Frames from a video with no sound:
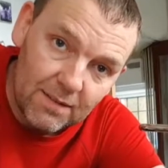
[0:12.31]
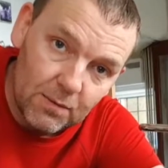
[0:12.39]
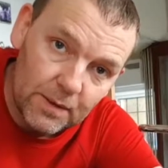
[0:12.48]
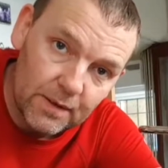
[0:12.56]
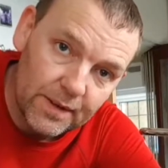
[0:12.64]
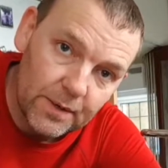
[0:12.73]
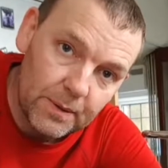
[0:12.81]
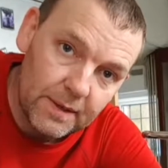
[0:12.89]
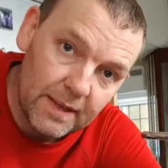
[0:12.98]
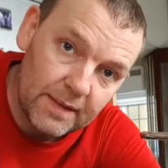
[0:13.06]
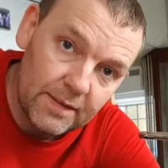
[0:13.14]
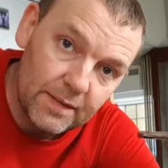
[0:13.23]
Everyone will know who
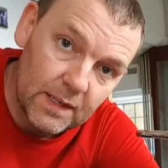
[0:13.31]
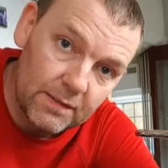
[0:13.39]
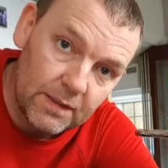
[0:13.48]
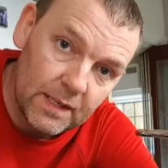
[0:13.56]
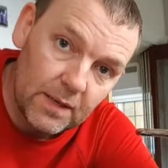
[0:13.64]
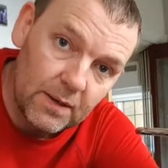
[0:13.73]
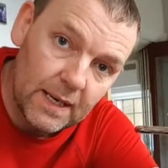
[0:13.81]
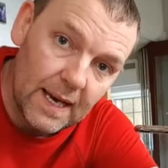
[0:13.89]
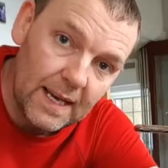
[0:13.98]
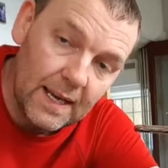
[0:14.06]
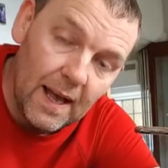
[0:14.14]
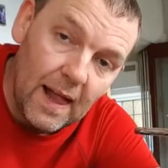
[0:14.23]
it is if you live in the UK.